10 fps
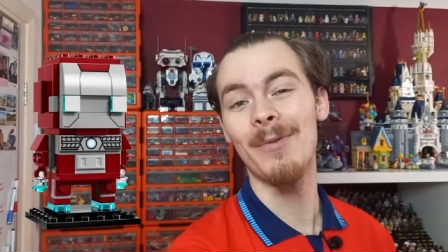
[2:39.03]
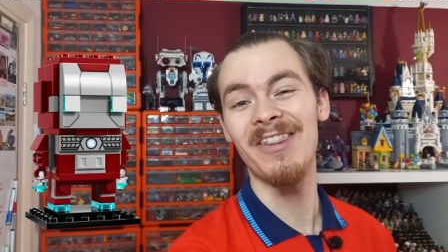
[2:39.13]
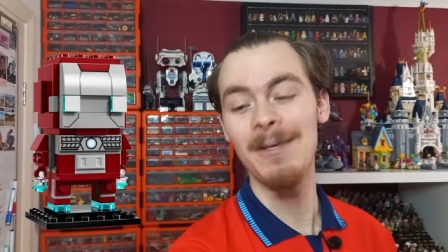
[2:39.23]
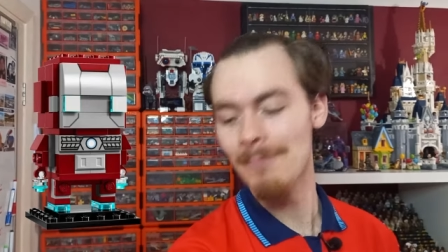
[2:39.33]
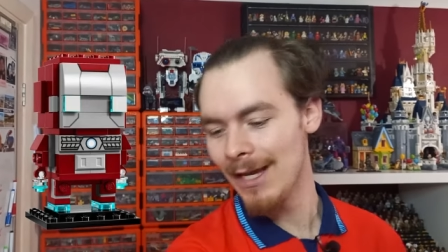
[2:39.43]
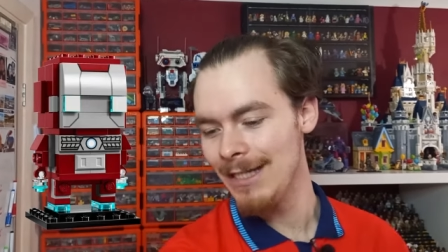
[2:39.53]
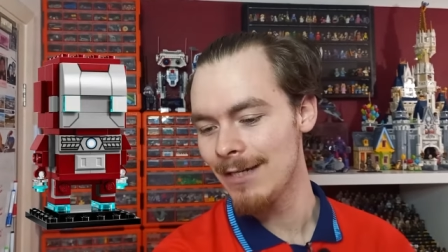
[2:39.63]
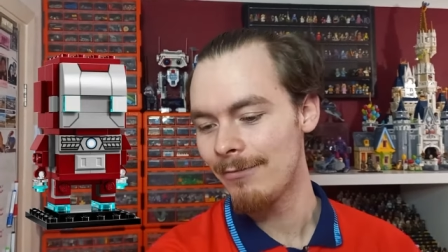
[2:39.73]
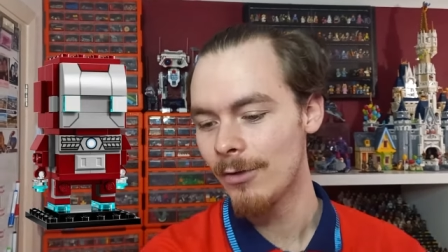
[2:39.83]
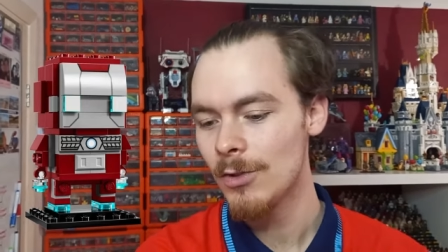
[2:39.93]
but the main
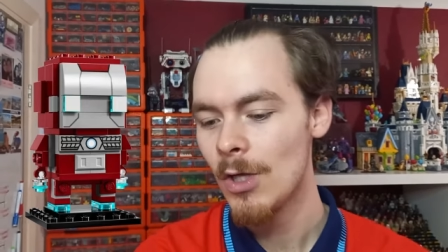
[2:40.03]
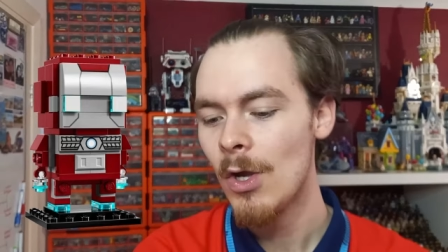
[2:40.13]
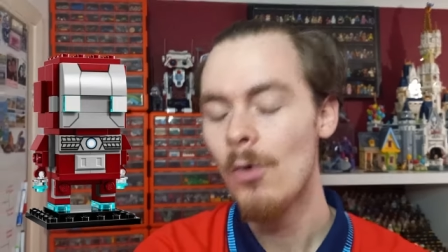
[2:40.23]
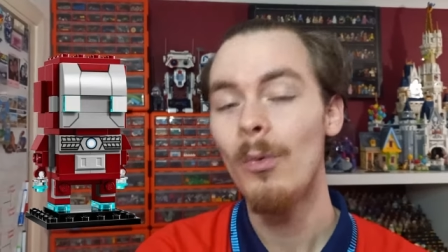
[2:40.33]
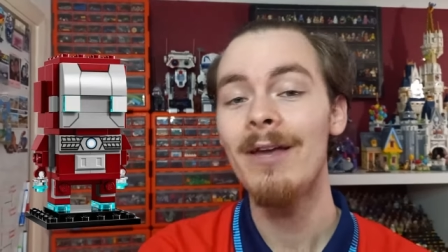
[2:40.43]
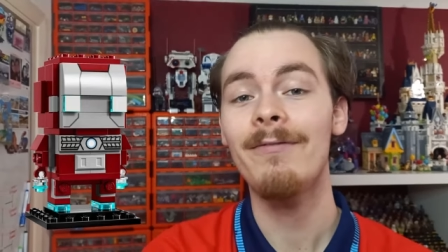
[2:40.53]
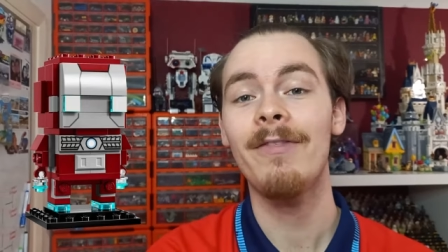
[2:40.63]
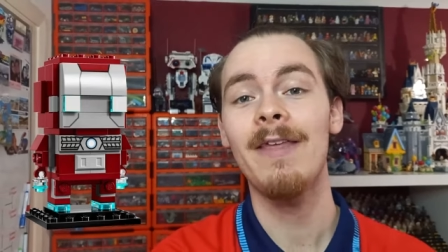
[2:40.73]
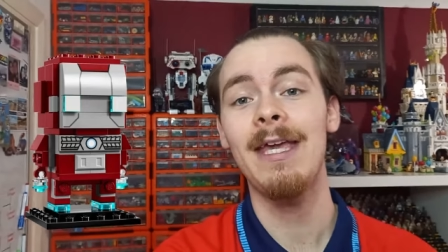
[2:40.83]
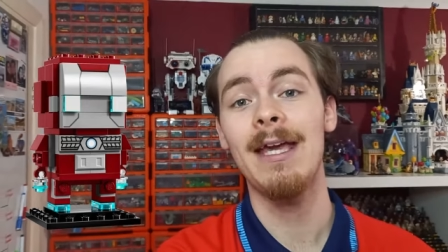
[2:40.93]
difference
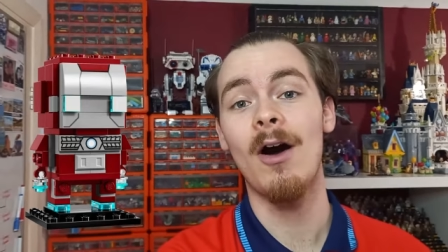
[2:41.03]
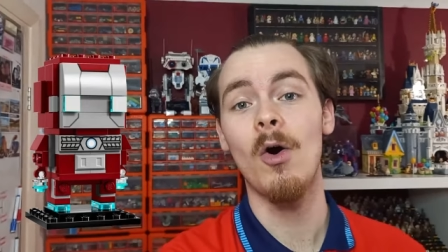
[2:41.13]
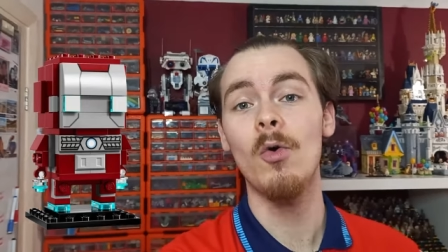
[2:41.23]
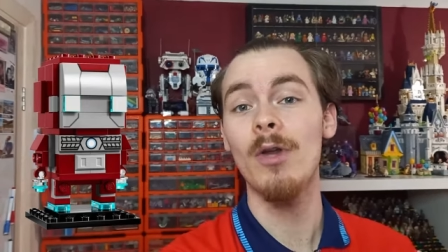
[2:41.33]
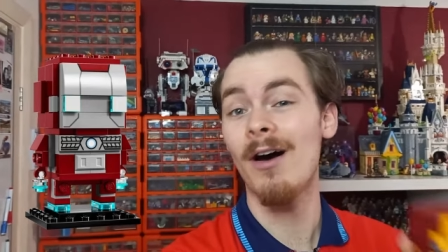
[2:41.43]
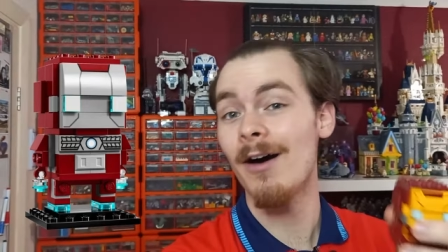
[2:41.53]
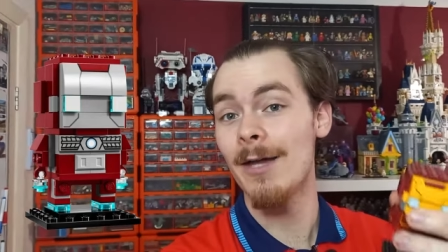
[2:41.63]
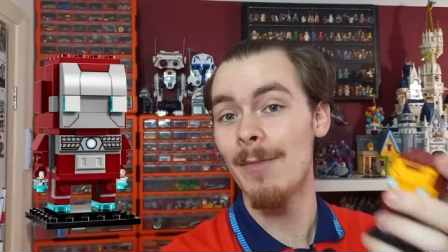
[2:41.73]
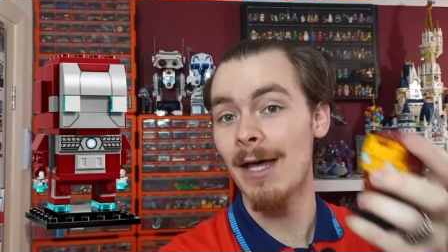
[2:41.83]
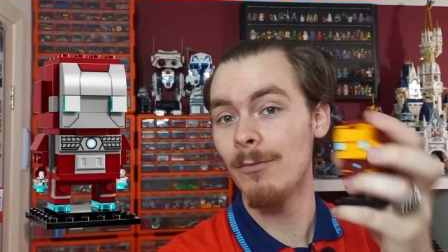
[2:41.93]
with the older
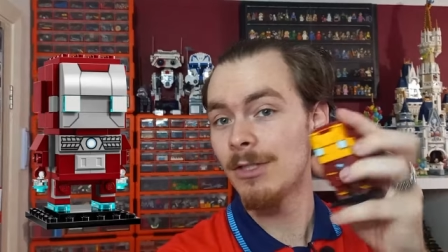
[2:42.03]
Iron Man,